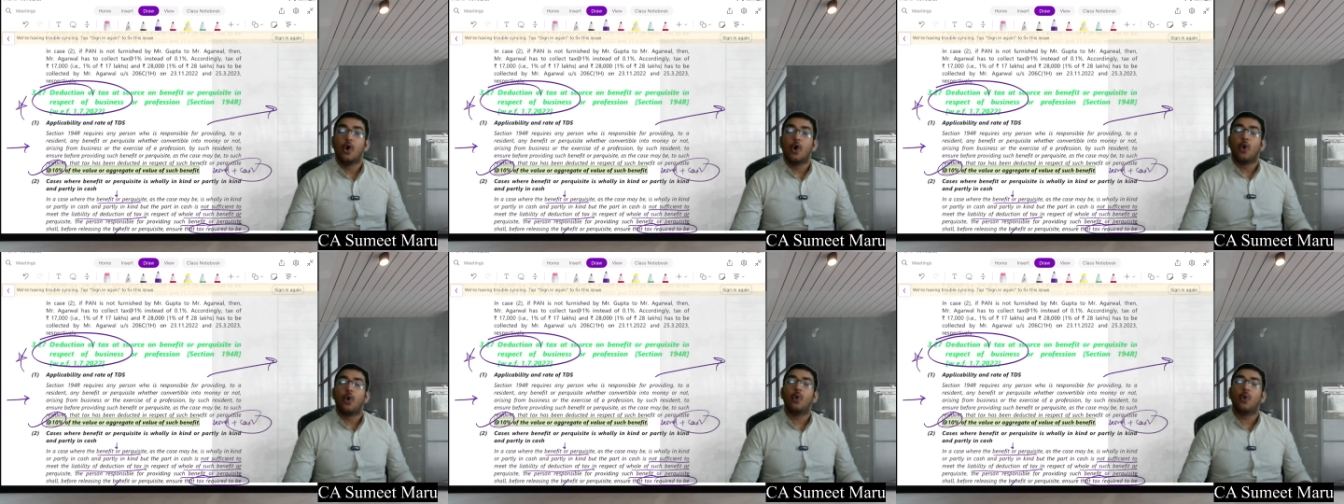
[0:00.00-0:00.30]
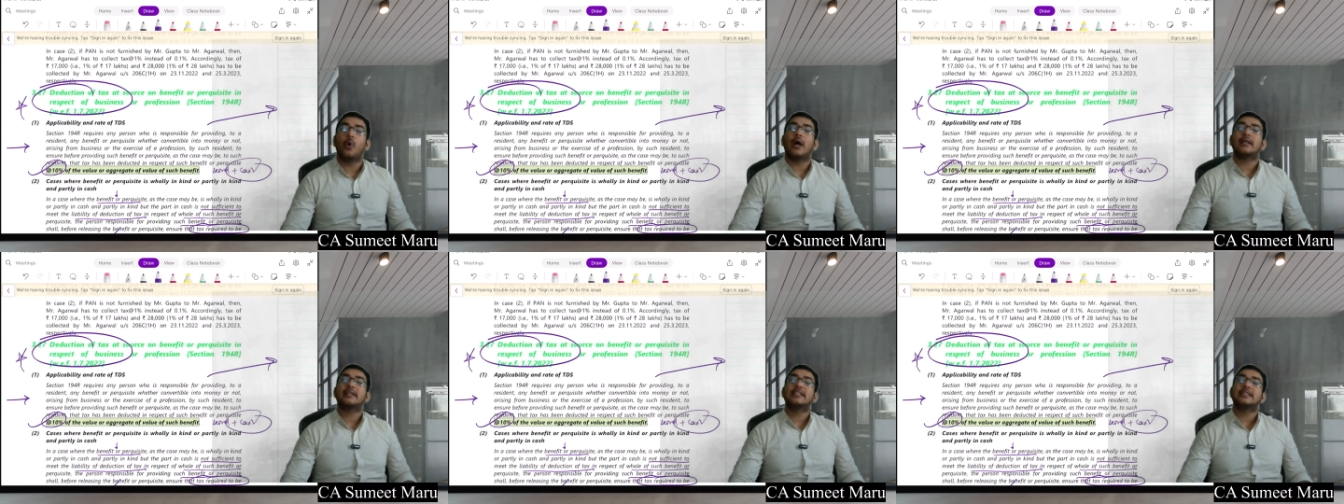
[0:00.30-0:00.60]
who
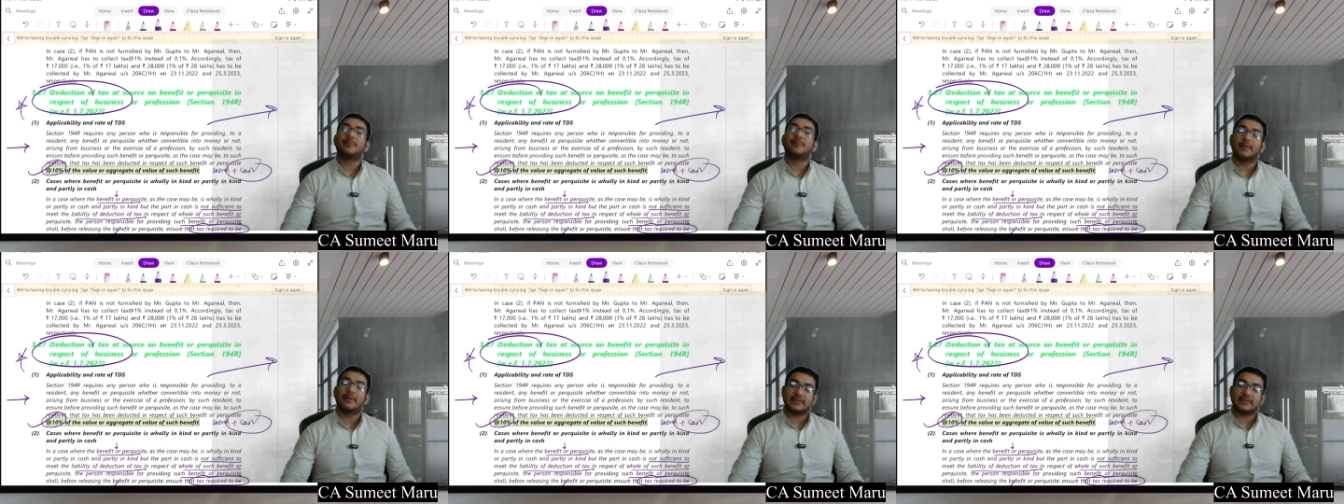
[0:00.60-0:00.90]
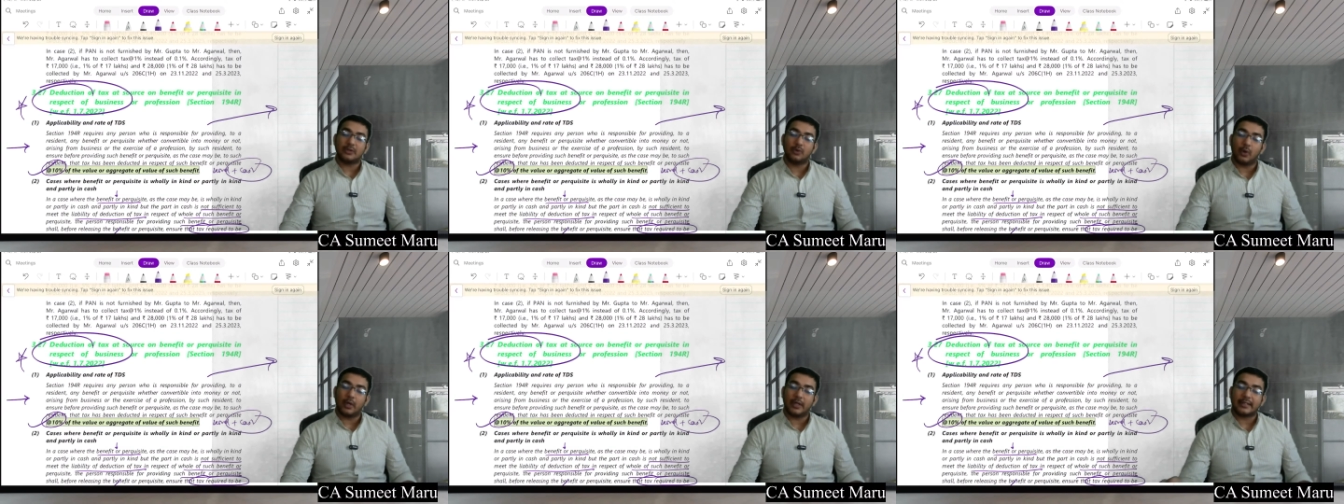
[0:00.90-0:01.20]
are this
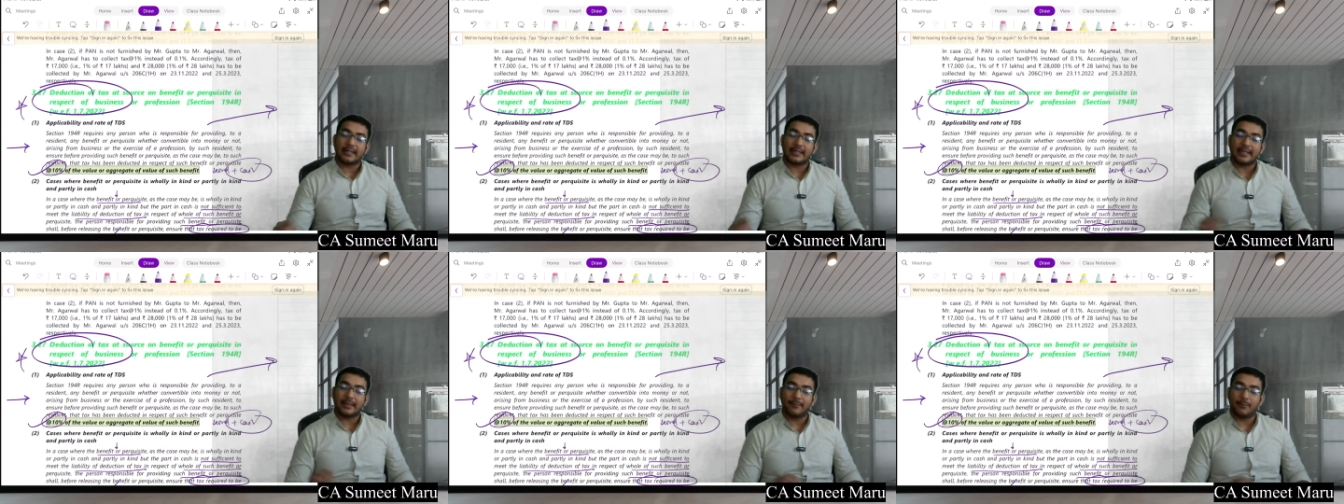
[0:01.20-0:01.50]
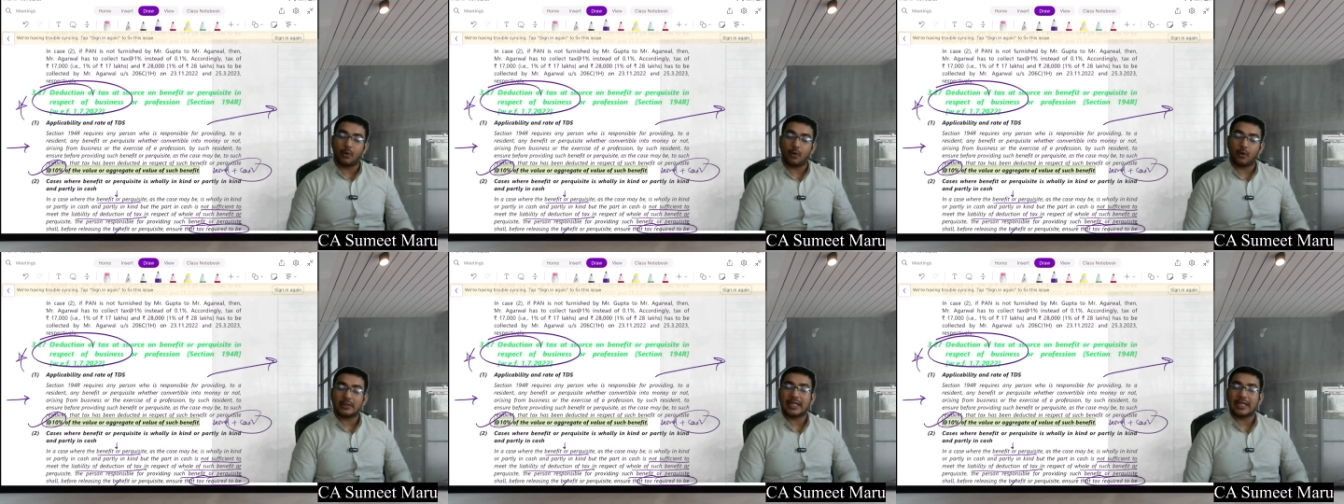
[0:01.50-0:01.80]
person who are getting
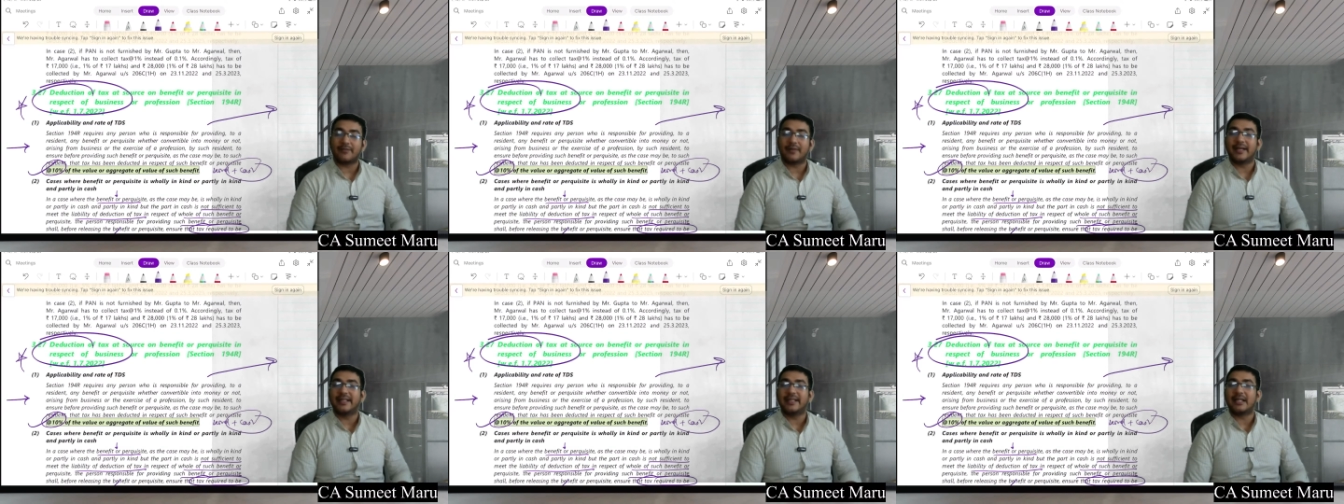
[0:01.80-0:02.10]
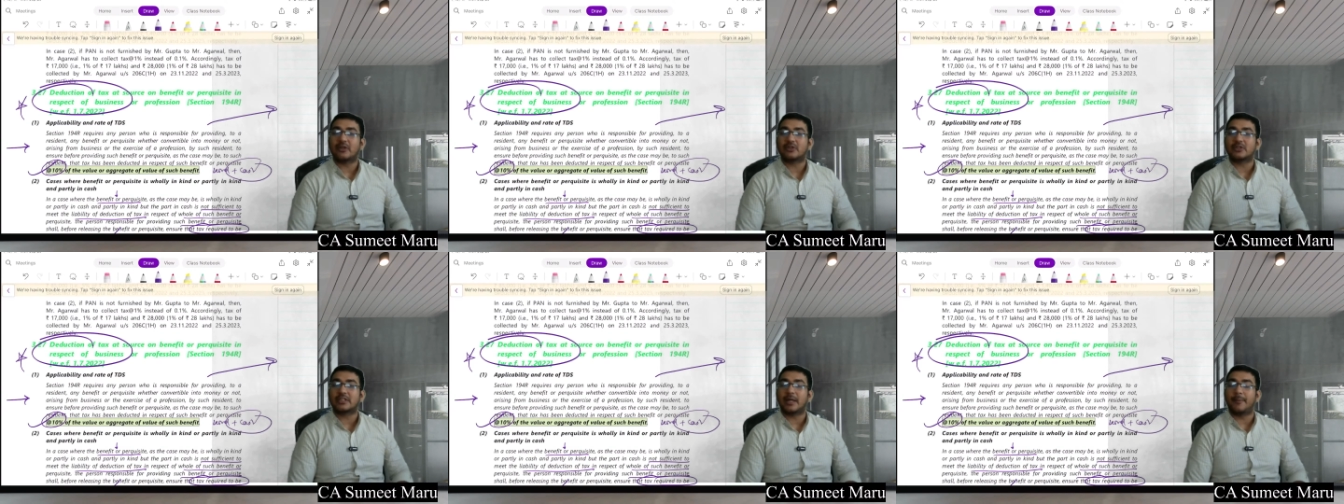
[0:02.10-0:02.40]
more than
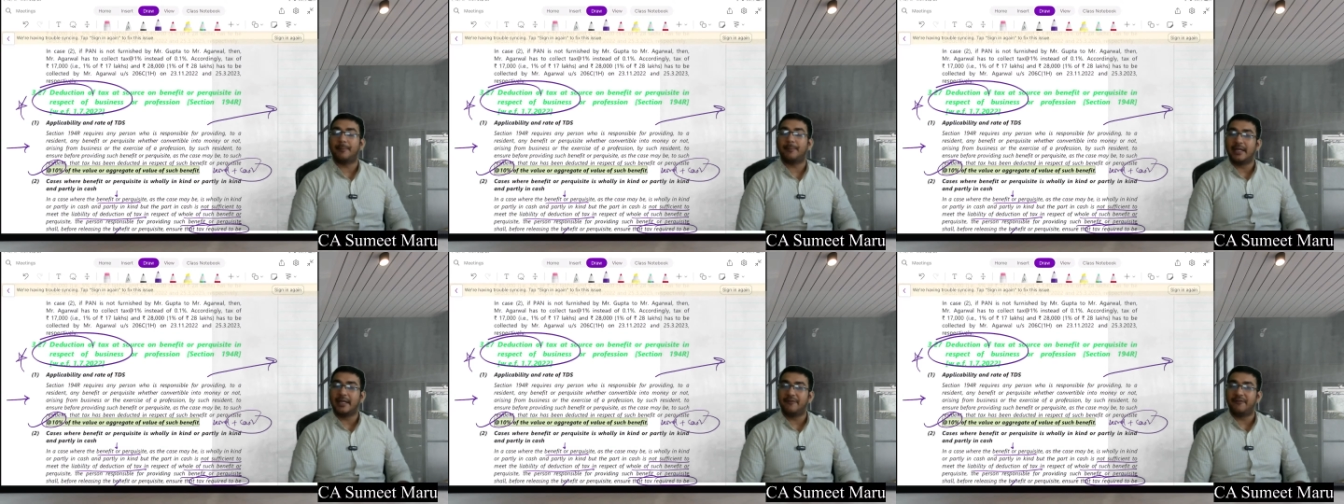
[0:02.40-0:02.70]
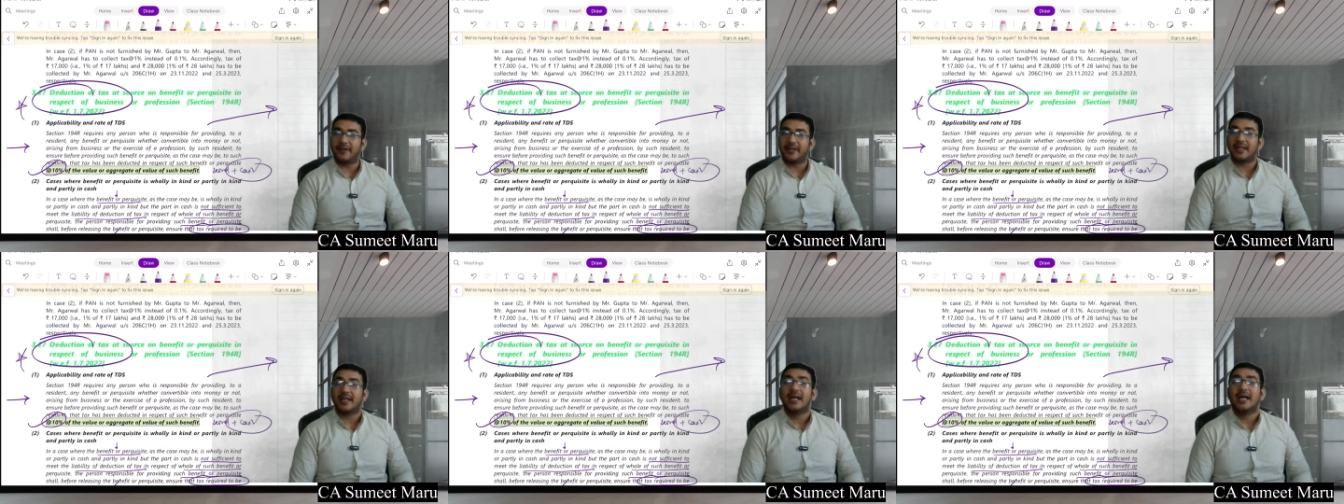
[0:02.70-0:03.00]
20,000 ka benefit,